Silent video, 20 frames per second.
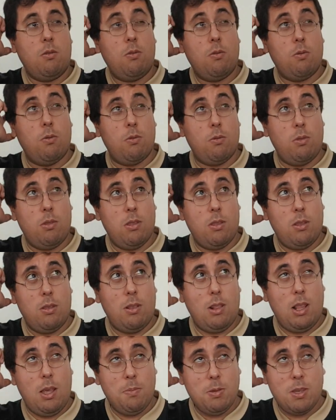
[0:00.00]
who
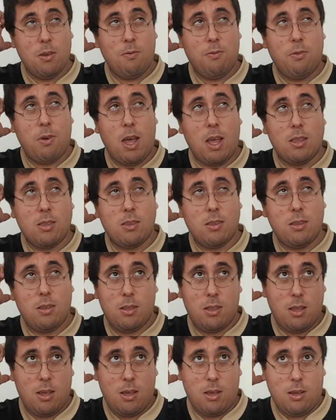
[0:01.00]
lives in France,
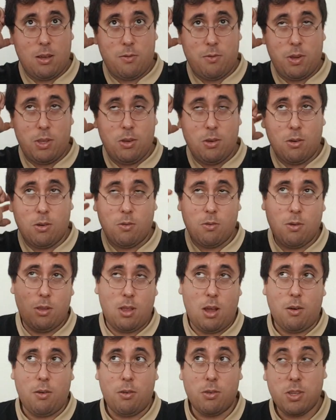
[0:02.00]
in a region, in
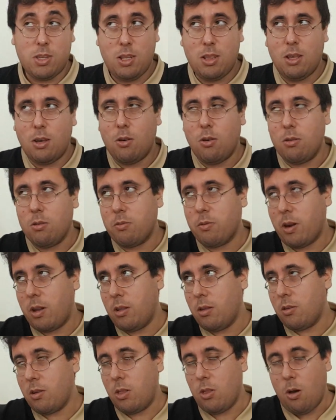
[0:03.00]
a city called
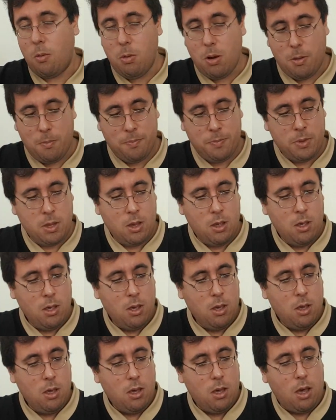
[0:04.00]
Grenoble.
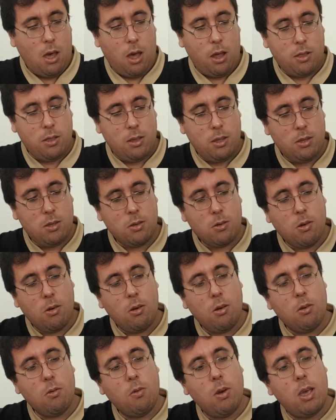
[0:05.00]
And this
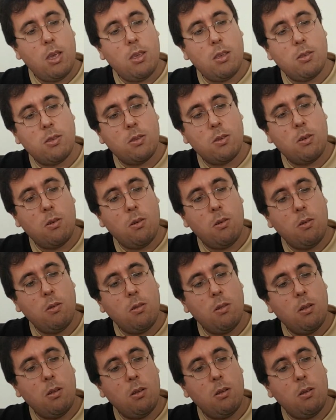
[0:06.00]
colorway is
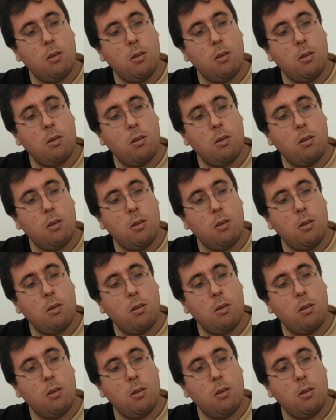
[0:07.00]
called